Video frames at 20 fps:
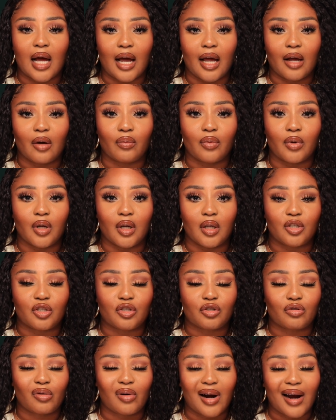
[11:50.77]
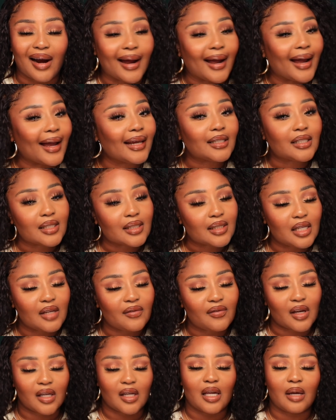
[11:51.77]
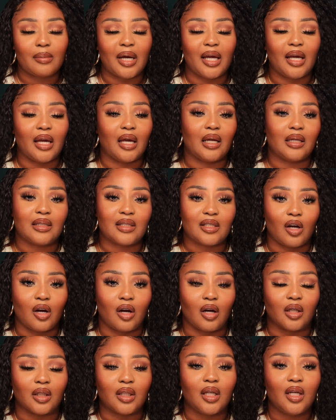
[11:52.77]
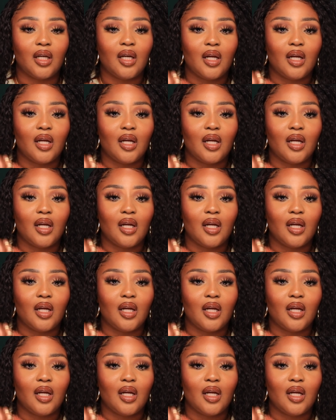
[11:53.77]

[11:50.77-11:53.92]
I would try to see if I can get my hands on